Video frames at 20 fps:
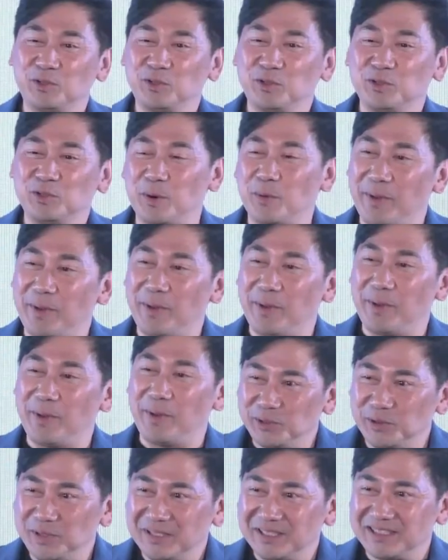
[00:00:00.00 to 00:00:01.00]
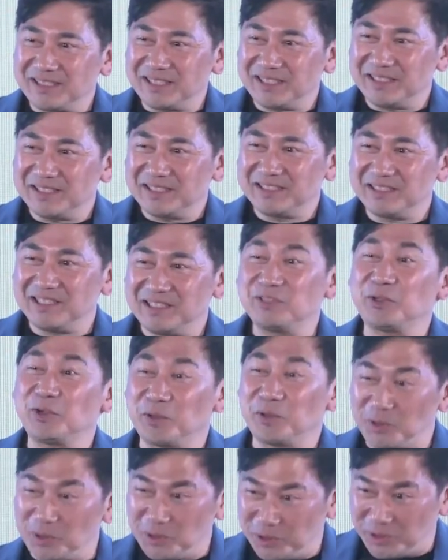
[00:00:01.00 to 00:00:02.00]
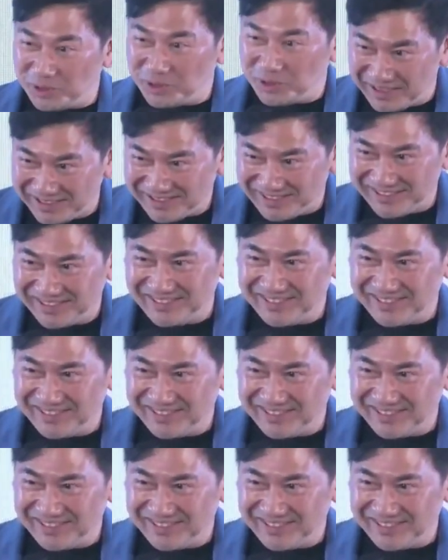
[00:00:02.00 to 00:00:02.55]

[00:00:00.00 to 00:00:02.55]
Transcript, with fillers: talk to you about bad students. They turn good,